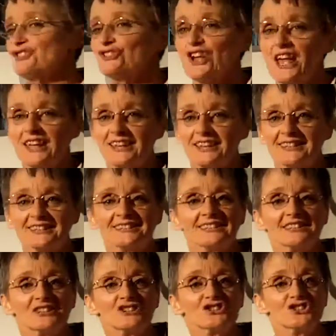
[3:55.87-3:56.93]
J,
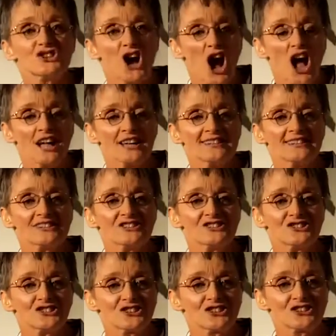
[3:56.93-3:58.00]
instead of ja, it's
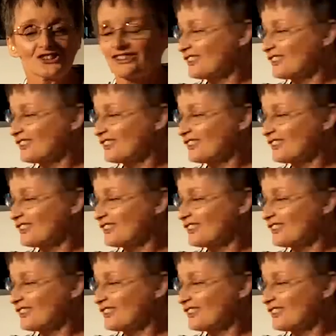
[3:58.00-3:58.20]
j.